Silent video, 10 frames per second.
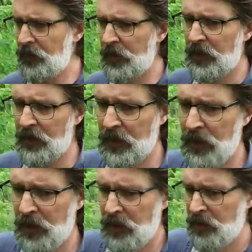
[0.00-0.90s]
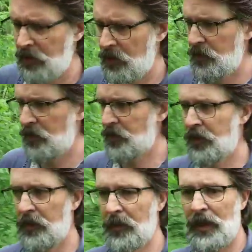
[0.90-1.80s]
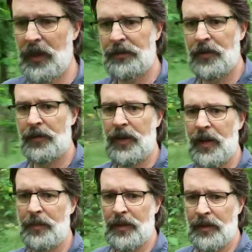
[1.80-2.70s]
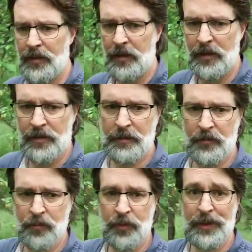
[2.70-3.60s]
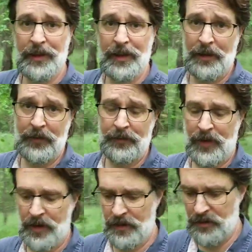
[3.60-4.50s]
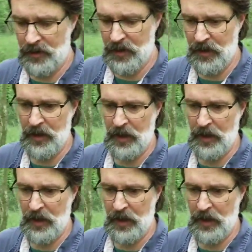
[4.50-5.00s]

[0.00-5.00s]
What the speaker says: it with me. No use ruining my life over that, because there are some really heavy fines